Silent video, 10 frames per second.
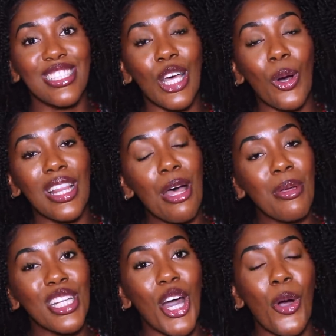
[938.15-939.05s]
So let
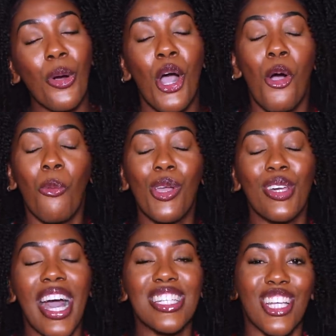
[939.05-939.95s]
me know what
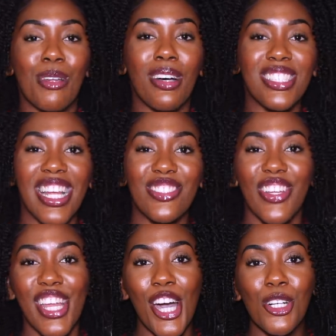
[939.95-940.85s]
you guys thought about today's
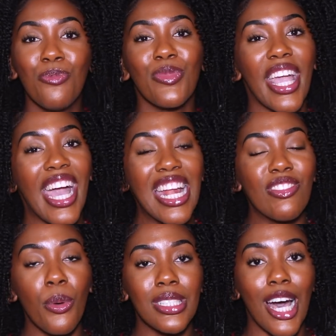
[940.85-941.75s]
video and if
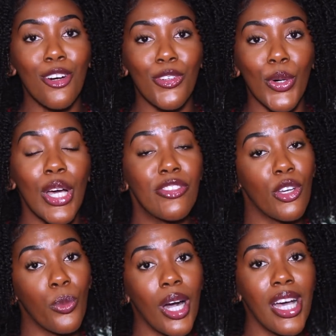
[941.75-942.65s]
it was helpful. If
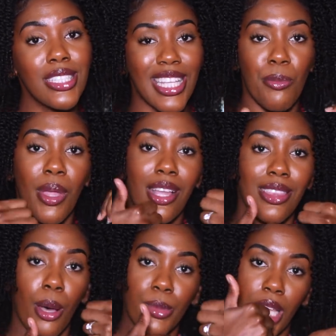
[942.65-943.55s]
it was, give me a
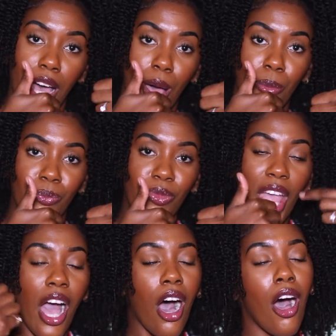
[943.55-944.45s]
thumbs up.
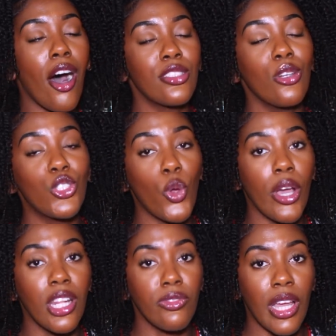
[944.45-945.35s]
Also
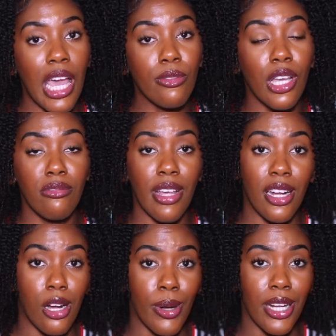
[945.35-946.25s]
join the fam if you have
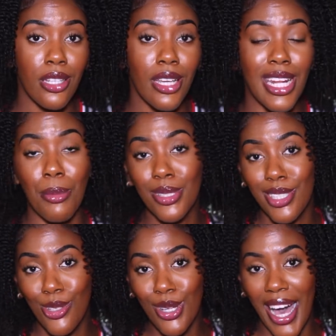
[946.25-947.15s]
not already. And I'm going to
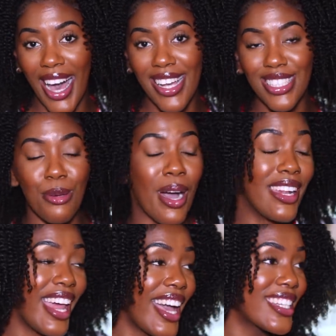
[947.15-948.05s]
see you guys in
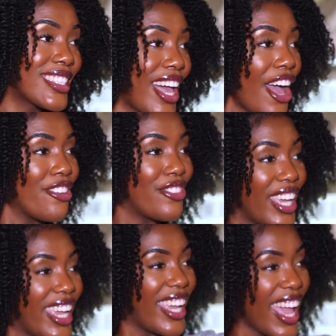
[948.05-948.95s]
my next
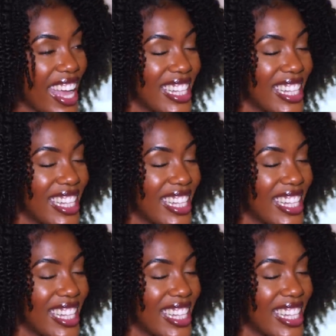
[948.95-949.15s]
video.